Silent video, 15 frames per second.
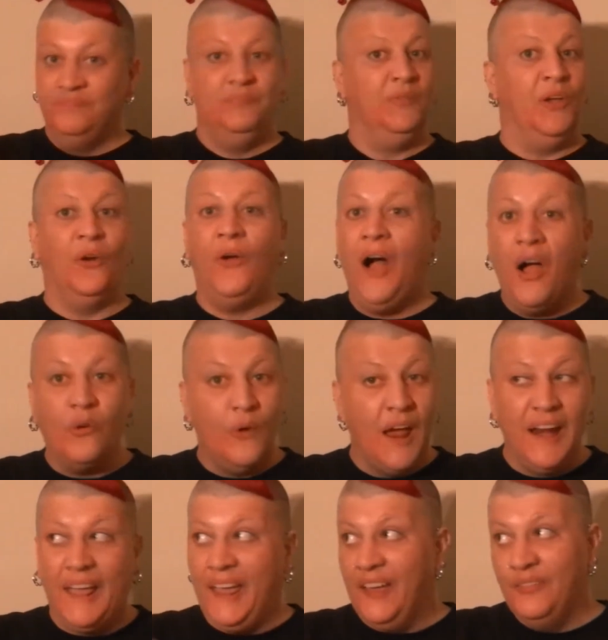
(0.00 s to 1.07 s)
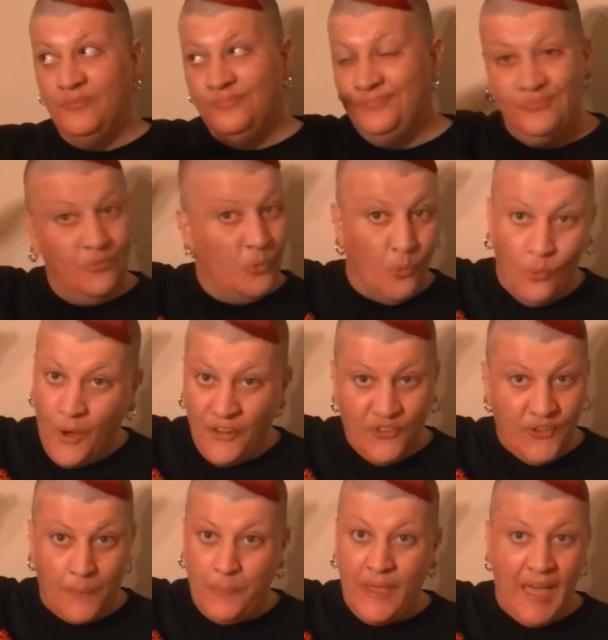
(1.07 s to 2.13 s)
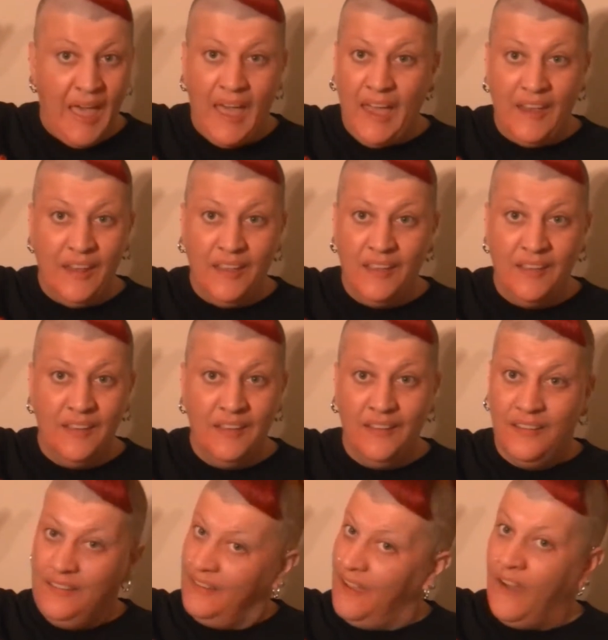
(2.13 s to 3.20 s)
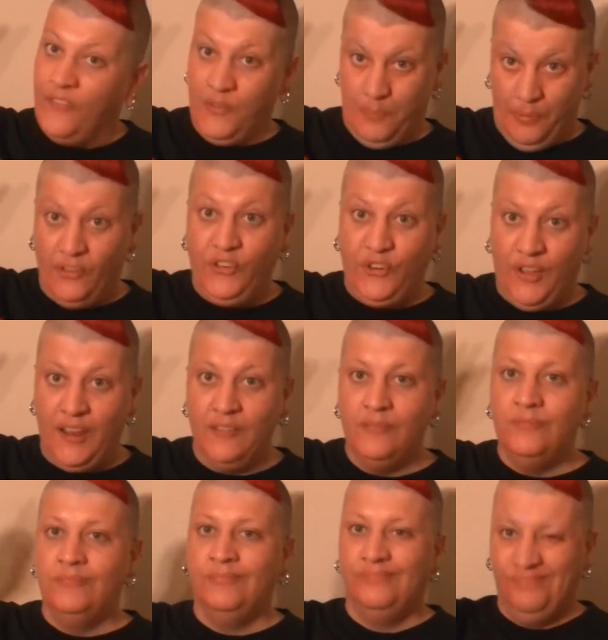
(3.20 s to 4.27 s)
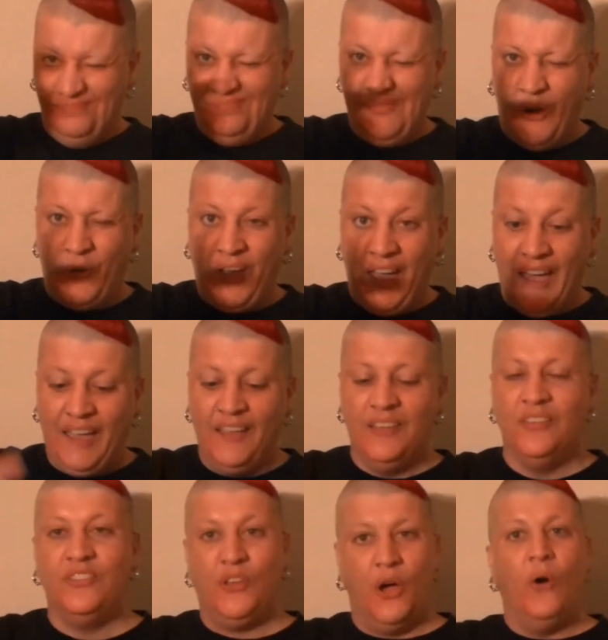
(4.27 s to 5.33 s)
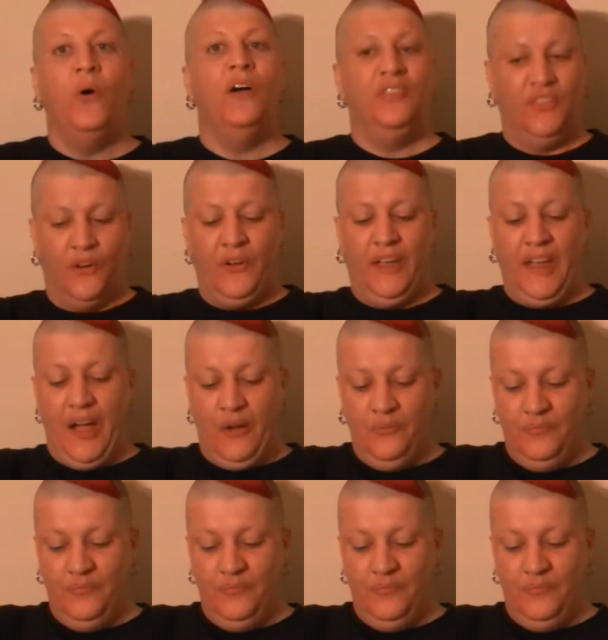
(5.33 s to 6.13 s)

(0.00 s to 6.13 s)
You're already one step ahead of the bullshit. Okay, so there you go.